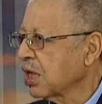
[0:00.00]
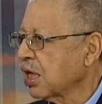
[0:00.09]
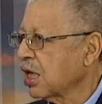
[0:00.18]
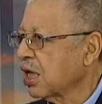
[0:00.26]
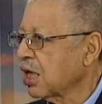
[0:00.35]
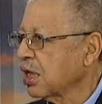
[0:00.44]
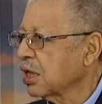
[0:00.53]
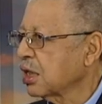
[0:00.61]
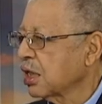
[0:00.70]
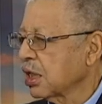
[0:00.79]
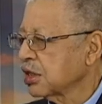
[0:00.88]
to
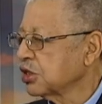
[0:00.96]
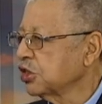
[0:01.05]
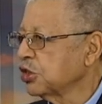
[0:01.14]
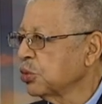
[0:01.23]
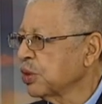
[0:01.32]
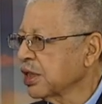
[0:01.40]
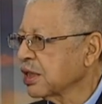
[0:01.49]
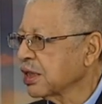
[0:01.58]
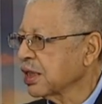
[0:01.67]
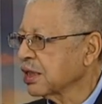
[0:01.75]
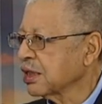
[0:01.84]
do
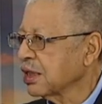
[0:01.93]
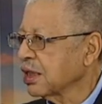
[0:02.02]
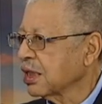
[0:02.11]
anything.